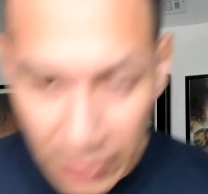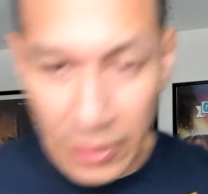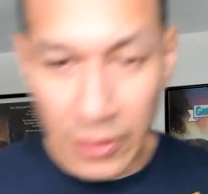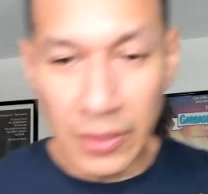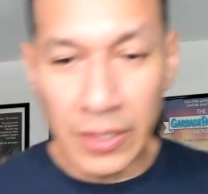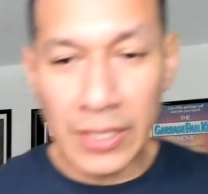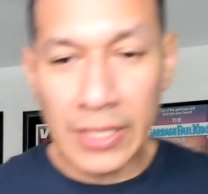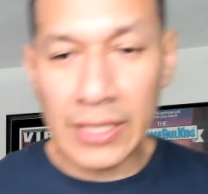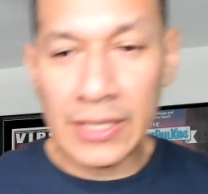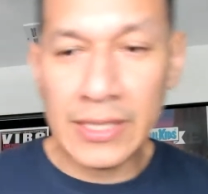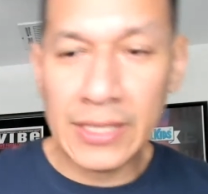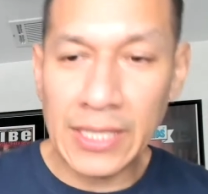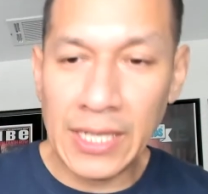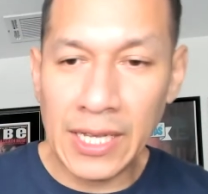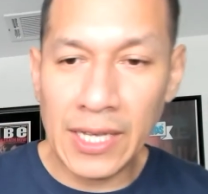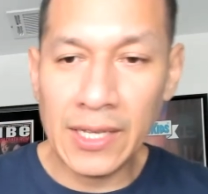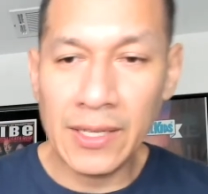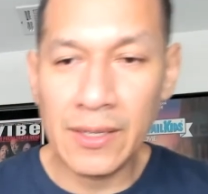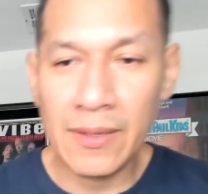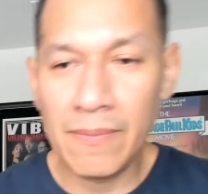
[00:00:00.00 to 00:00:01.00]
So you could
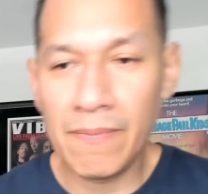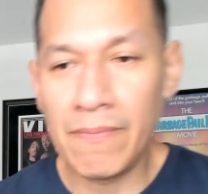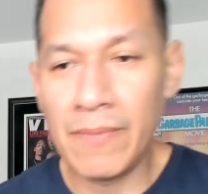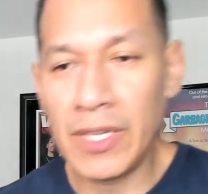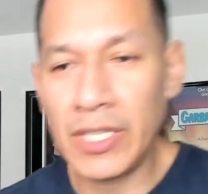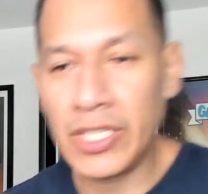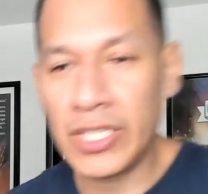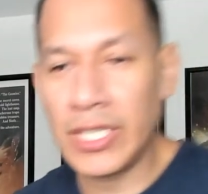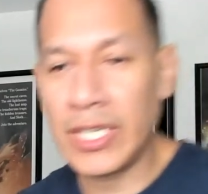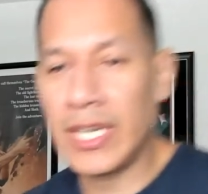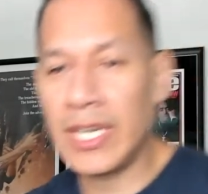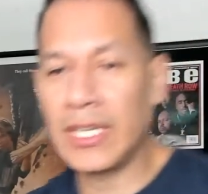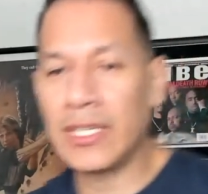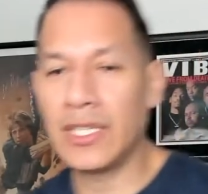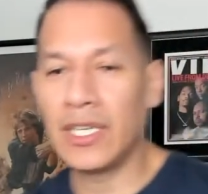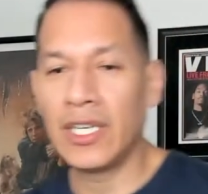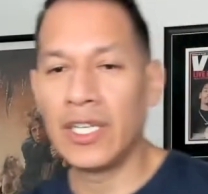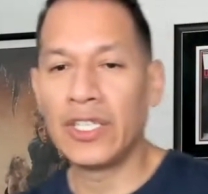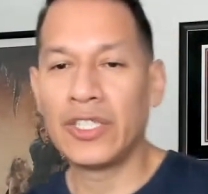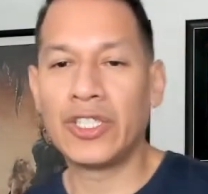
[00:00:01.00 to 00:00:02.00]
see
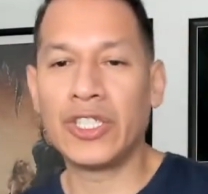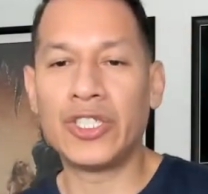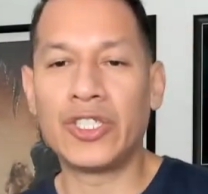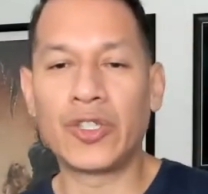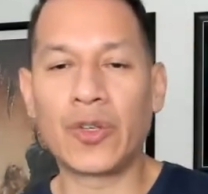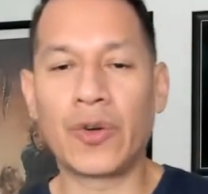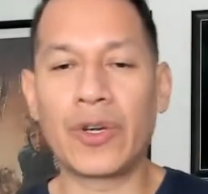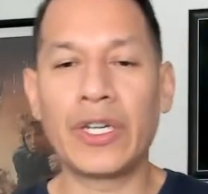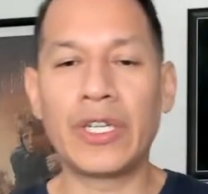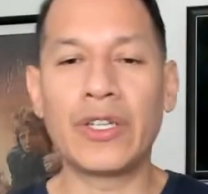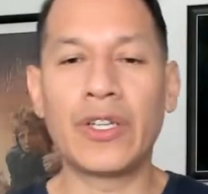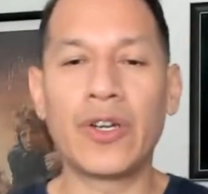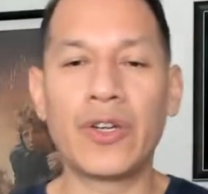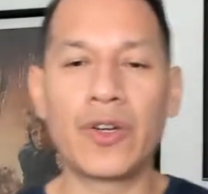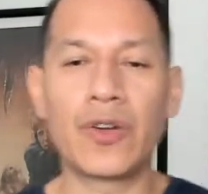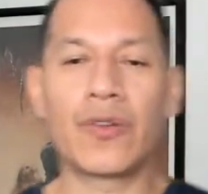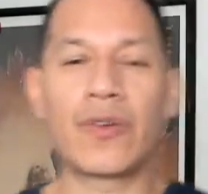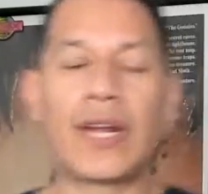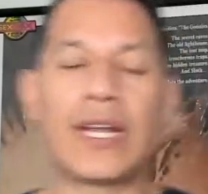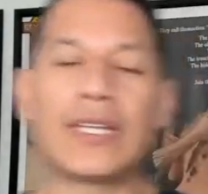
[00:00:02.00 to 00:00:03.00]
Michigan, the Jordan
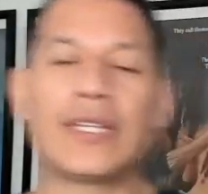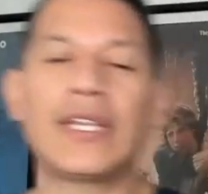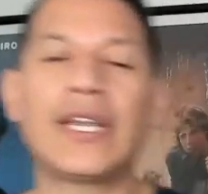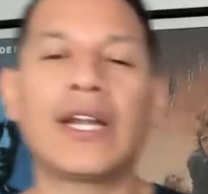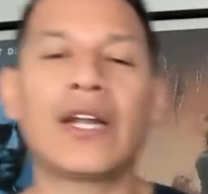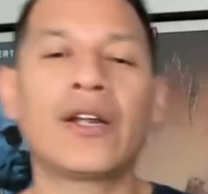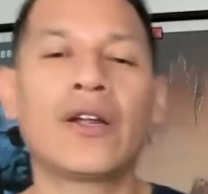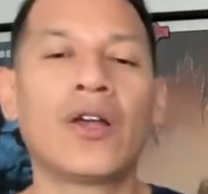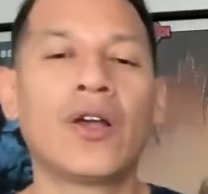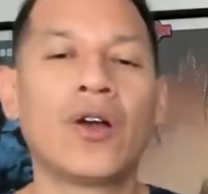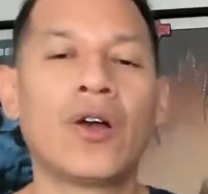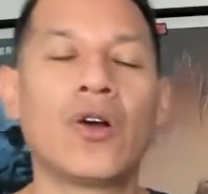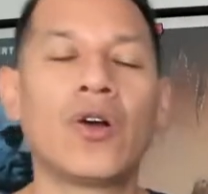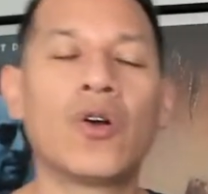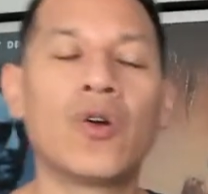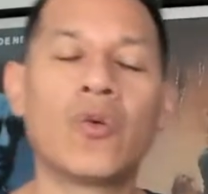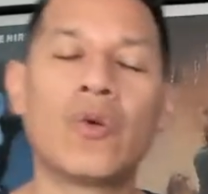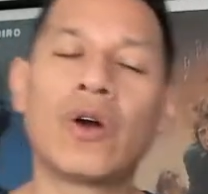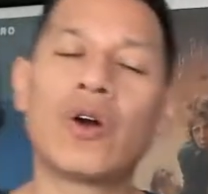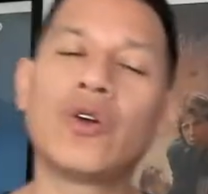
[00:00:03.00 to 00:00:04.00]
logo right there.
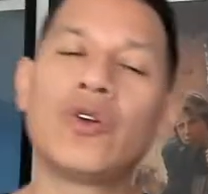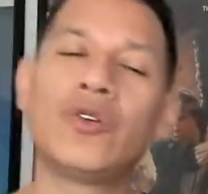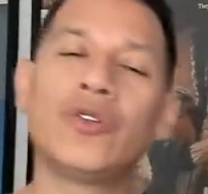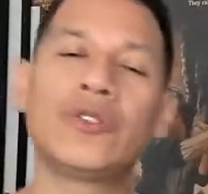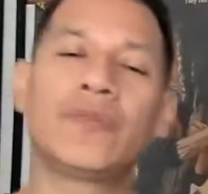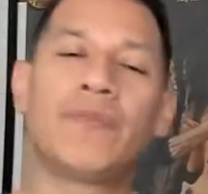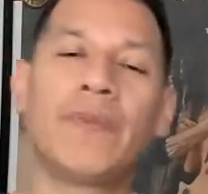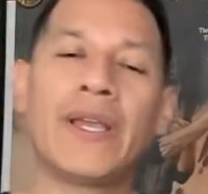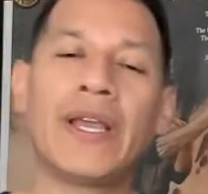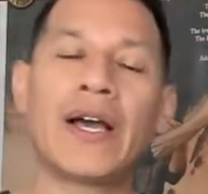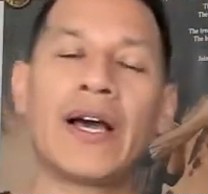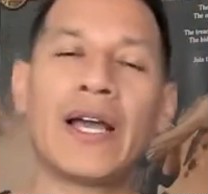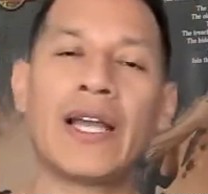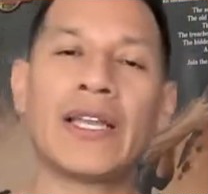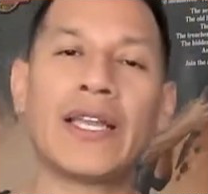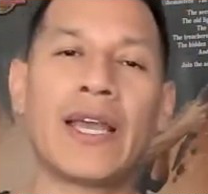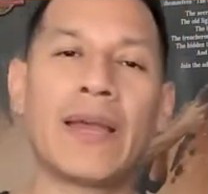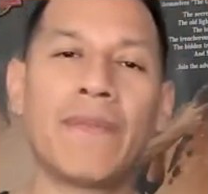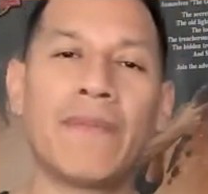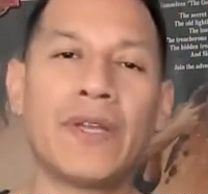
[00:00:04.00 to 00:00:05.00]
Oh, well, who's
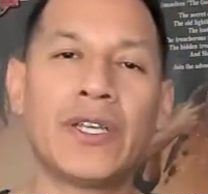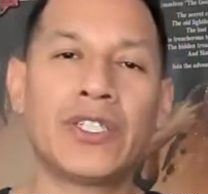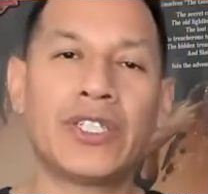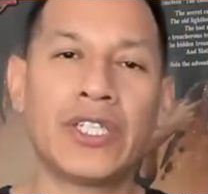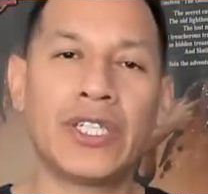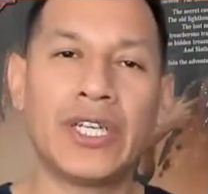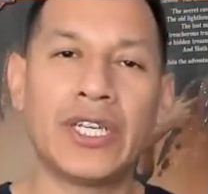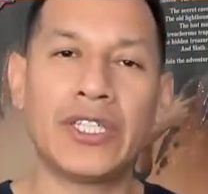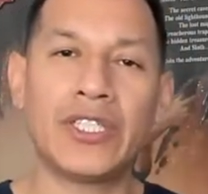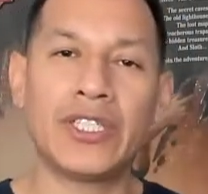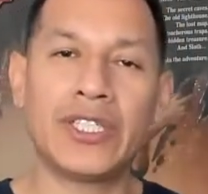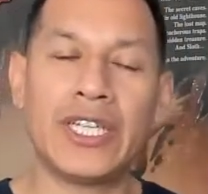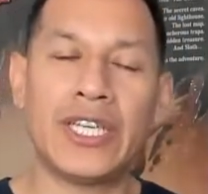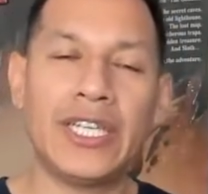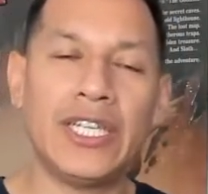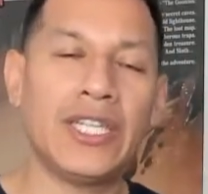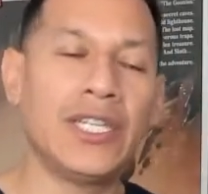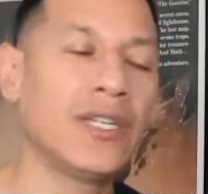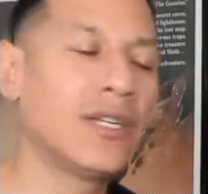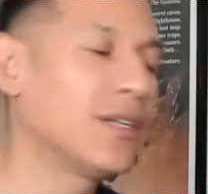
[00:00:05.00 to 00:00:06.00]
behind that Michigan
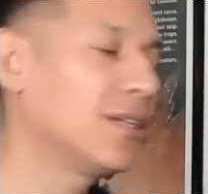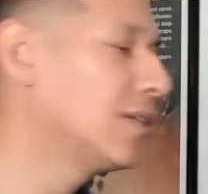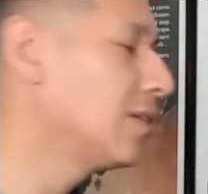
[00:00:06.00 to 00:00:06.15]
T?